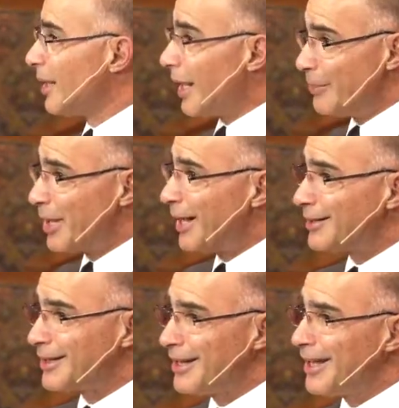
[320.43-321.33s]
I'm not
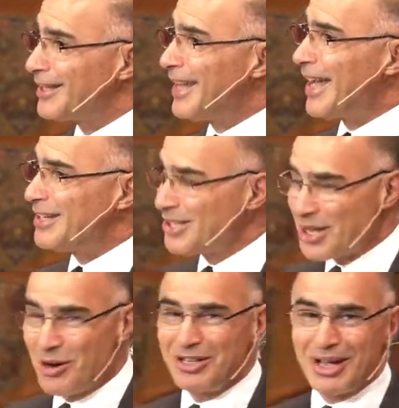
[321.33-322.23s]
candy
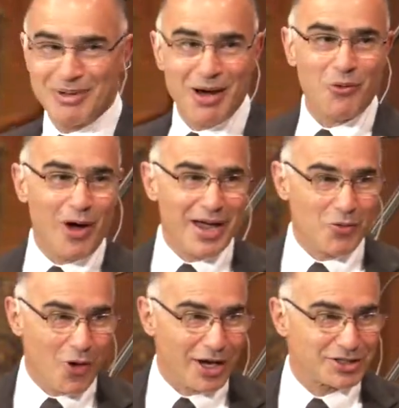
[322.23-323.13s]
coating, I'm not
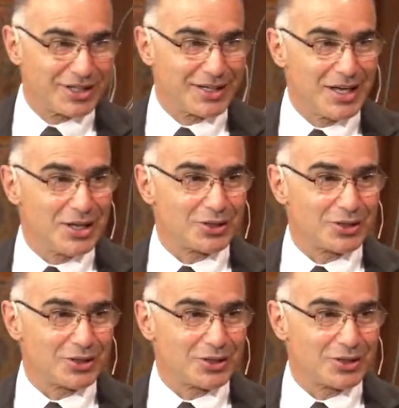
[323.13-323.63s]
whitewashing